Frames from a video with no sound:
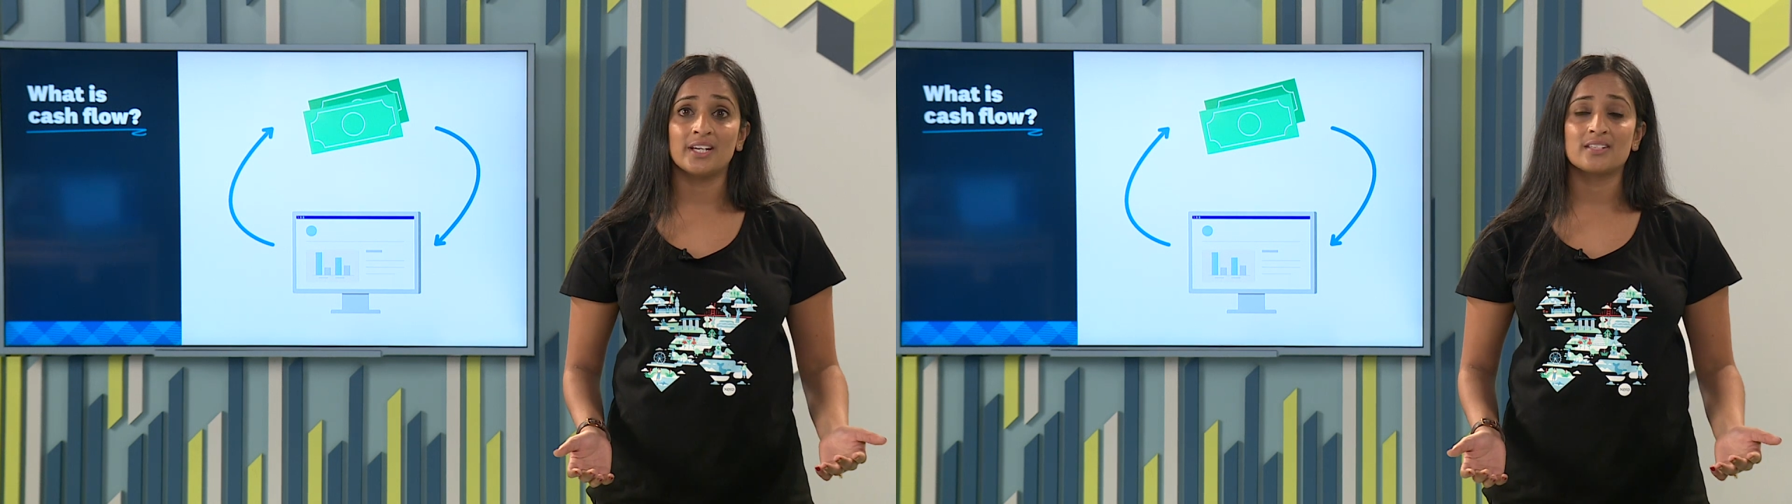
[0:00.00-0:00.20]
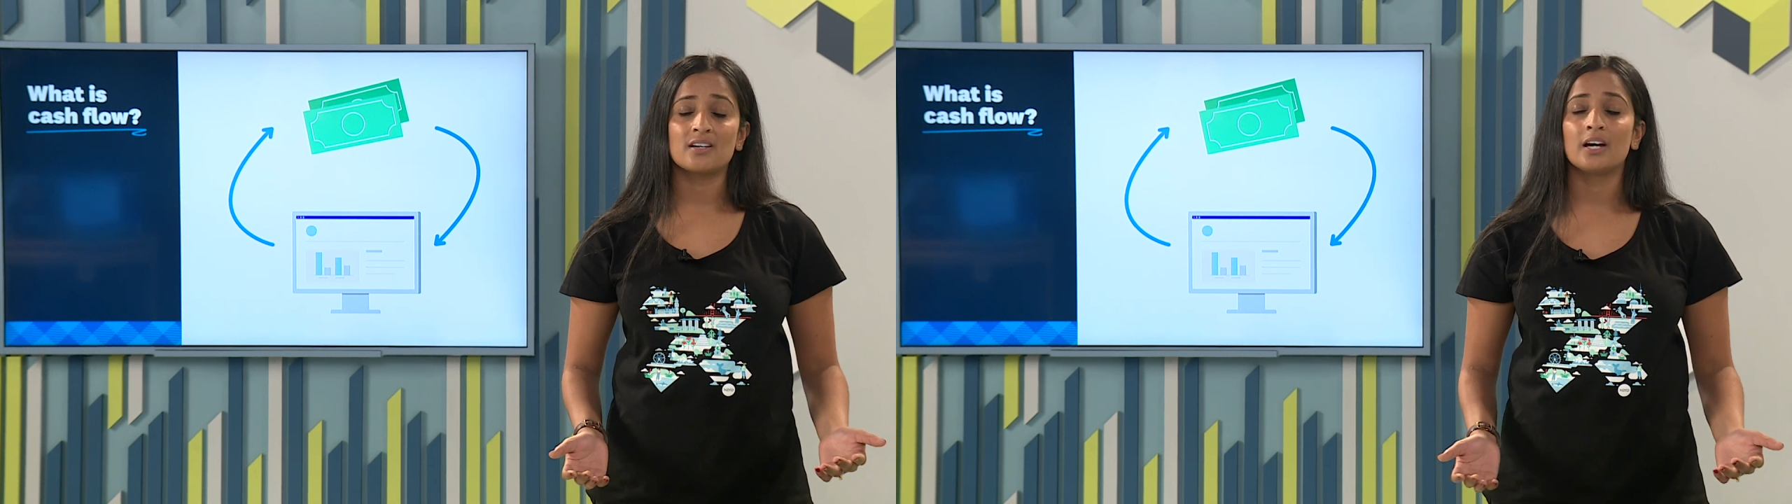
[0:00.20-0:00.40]

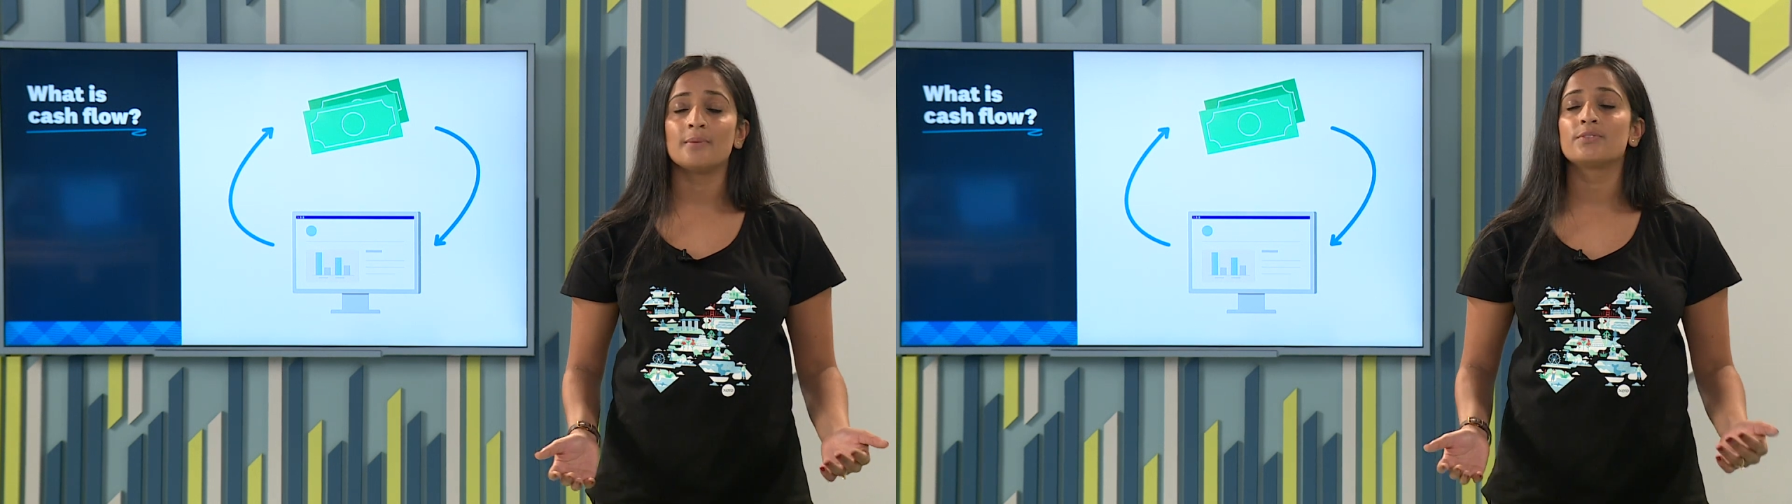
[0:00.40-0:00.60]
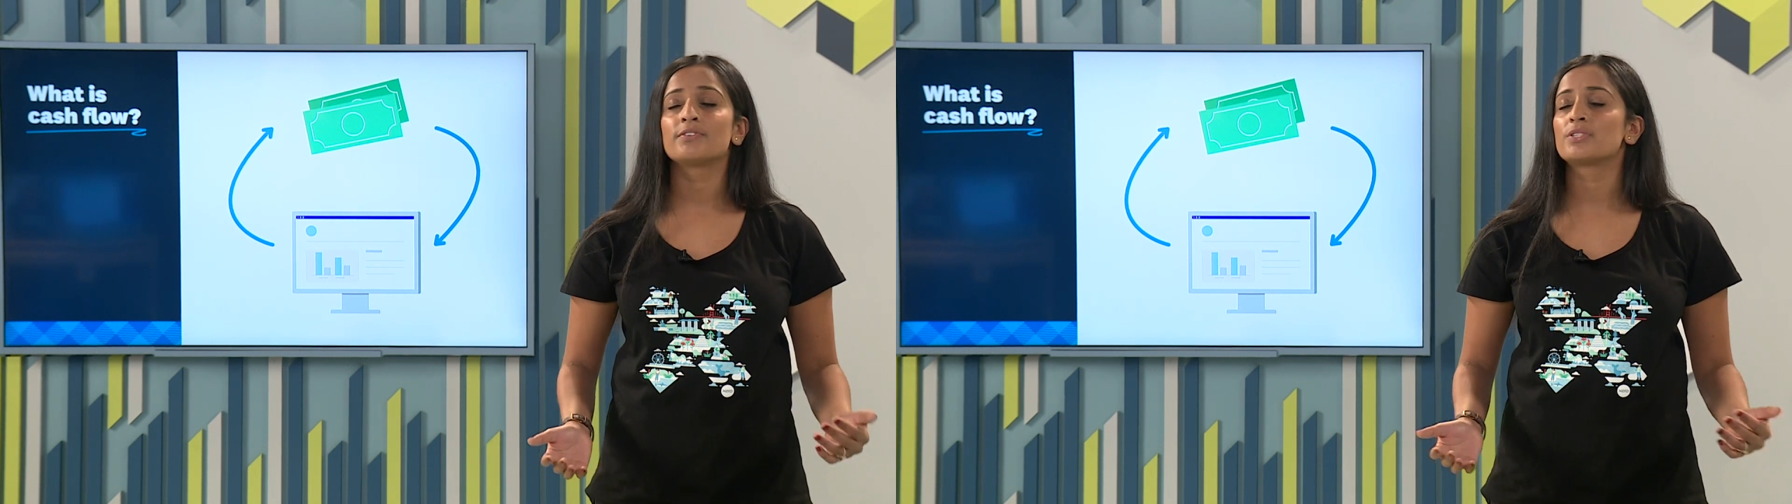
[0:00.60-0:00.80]
at
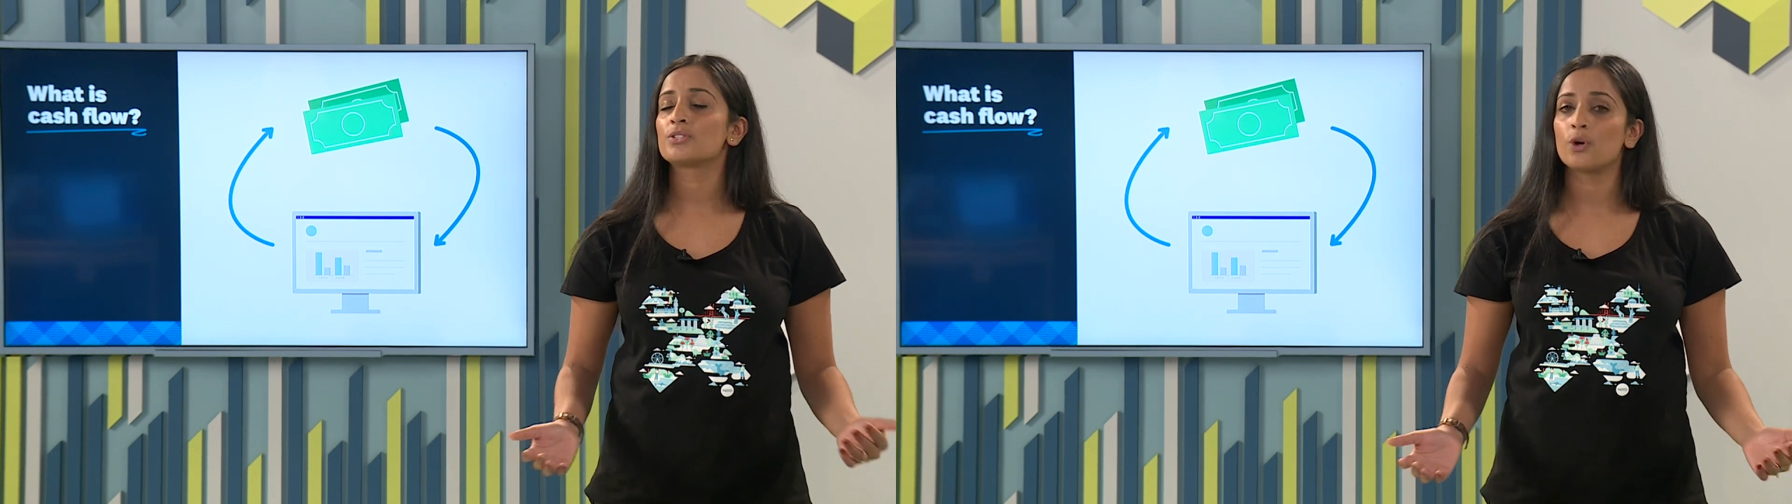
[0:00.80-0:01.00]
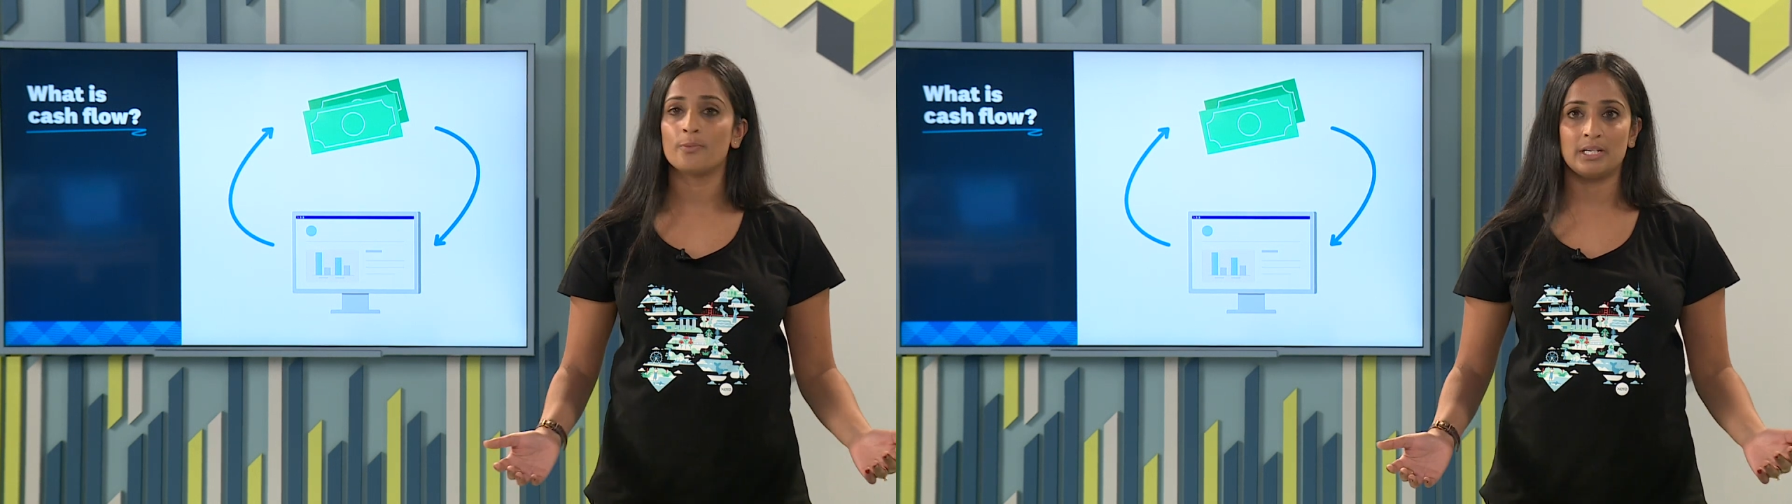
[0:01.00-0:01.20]
times for
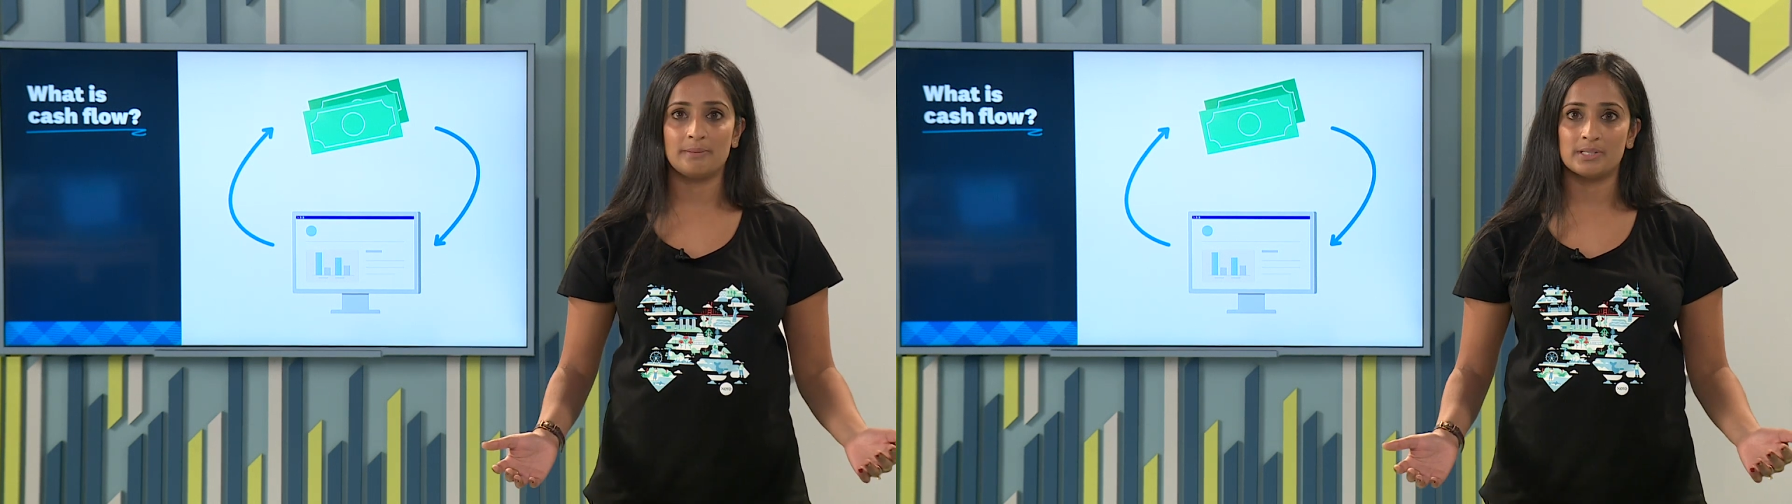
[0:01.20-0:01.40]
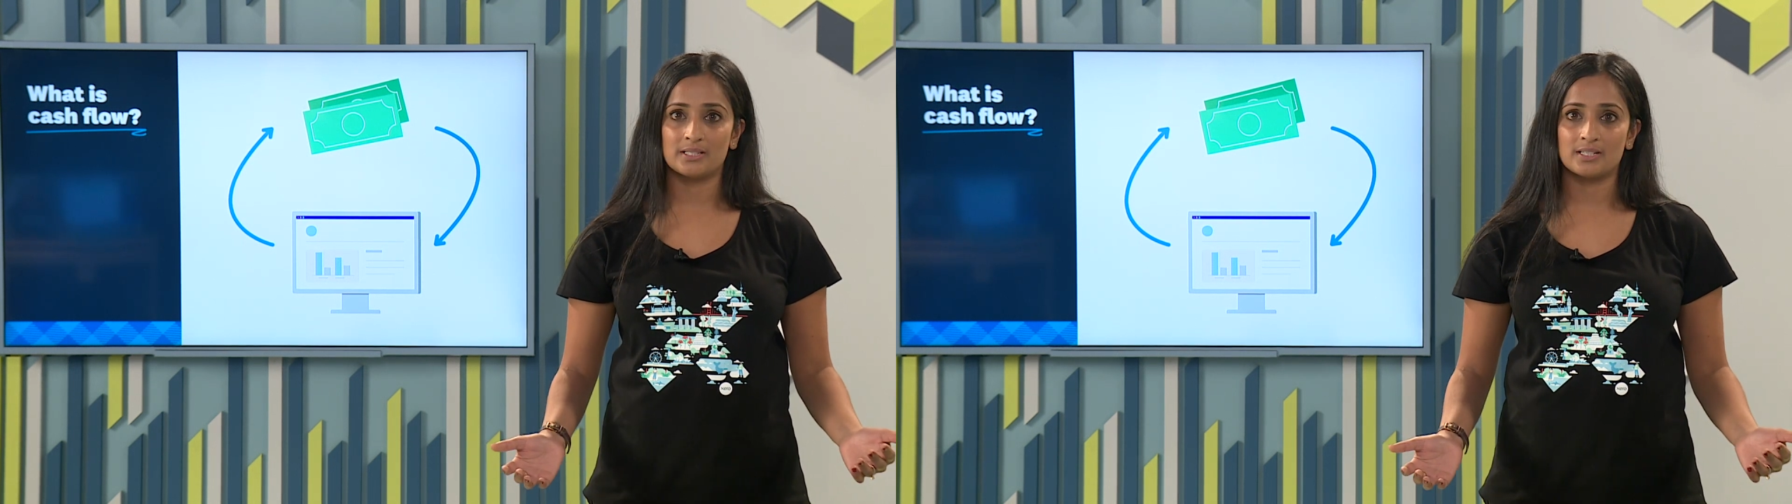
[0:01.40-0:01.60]
so many
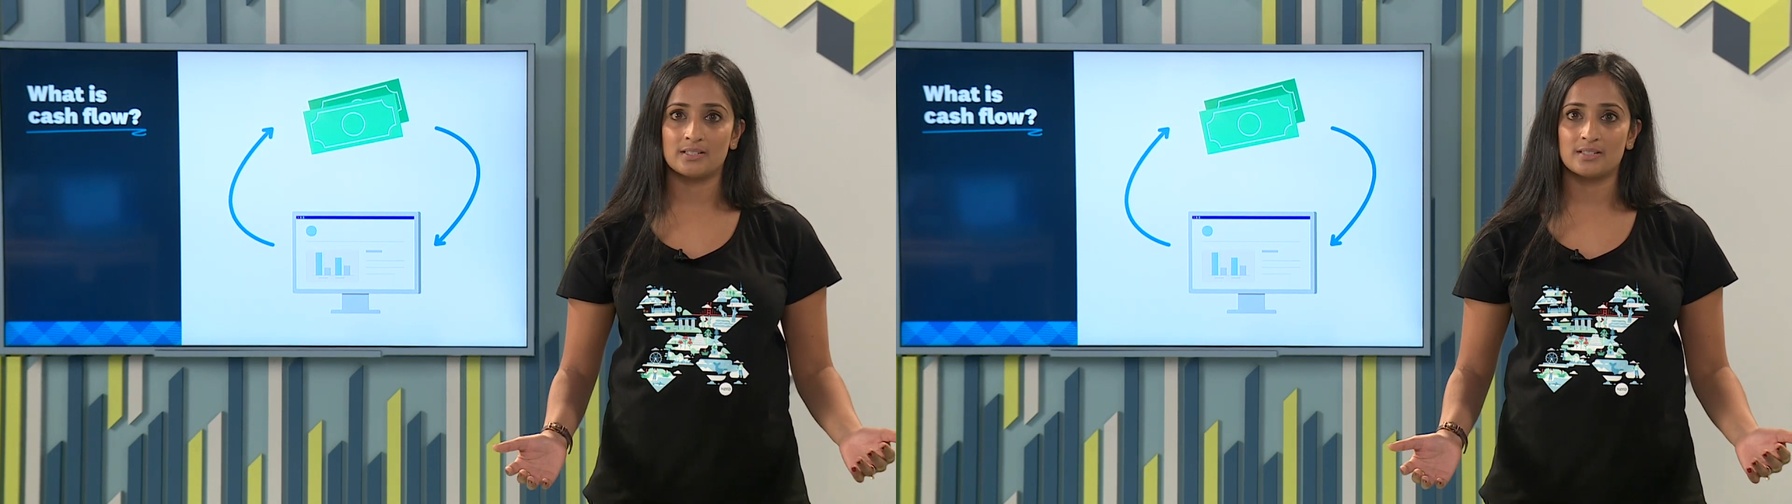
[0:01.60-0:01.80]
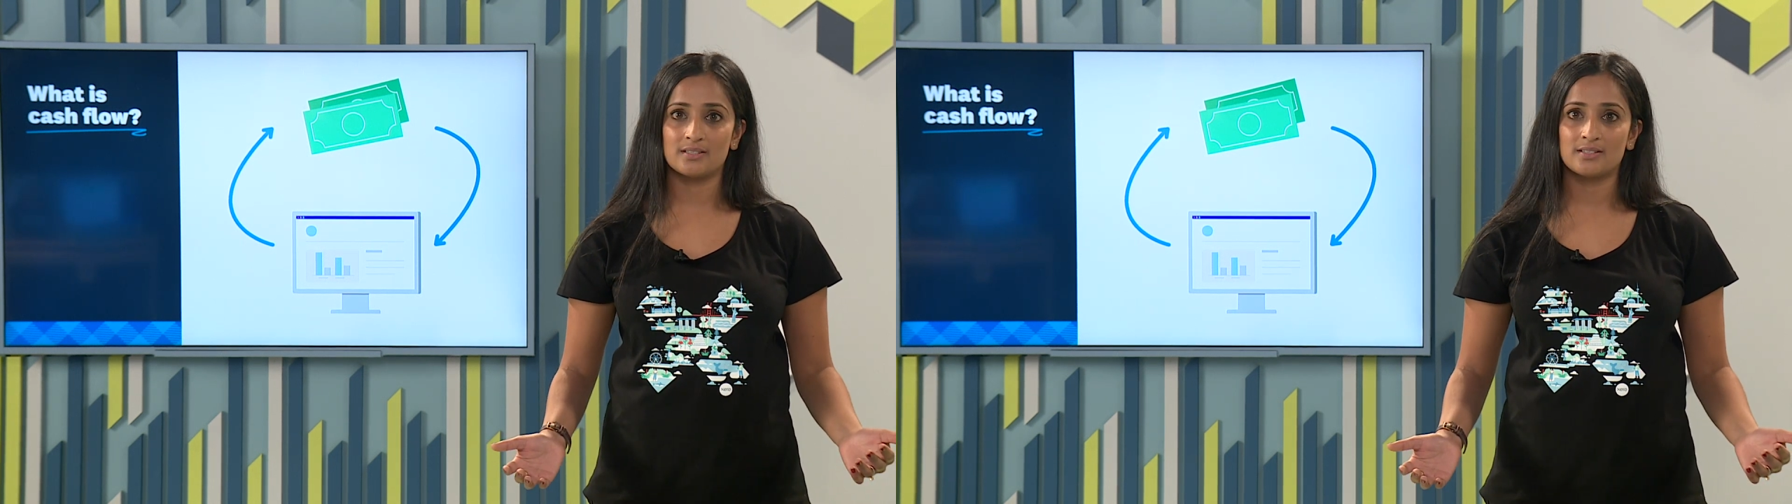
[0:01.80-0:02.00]

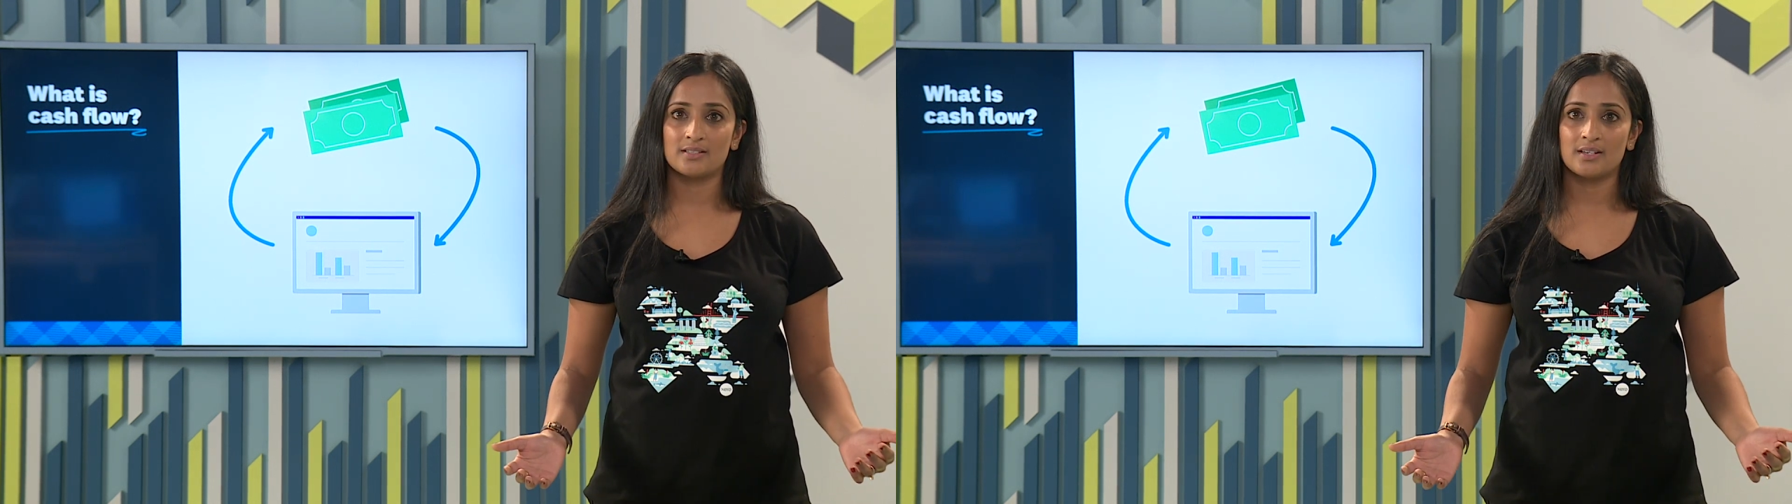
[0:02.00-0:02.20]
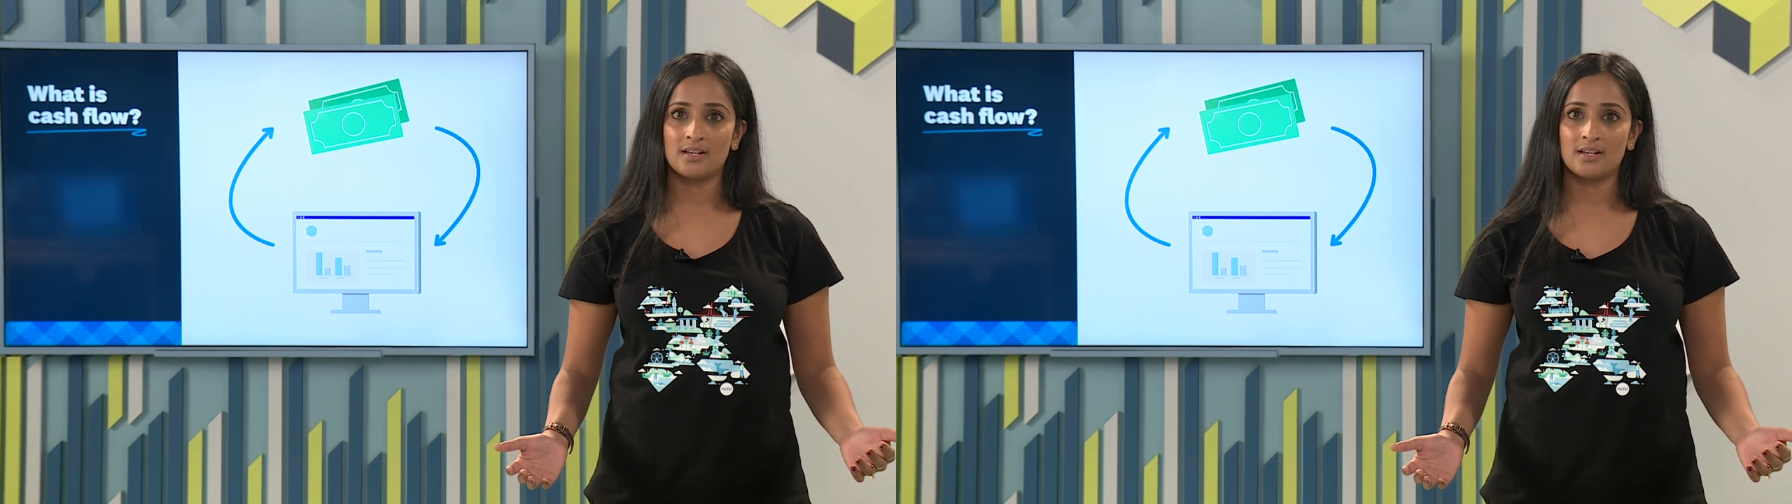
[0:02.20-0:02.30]
businesses.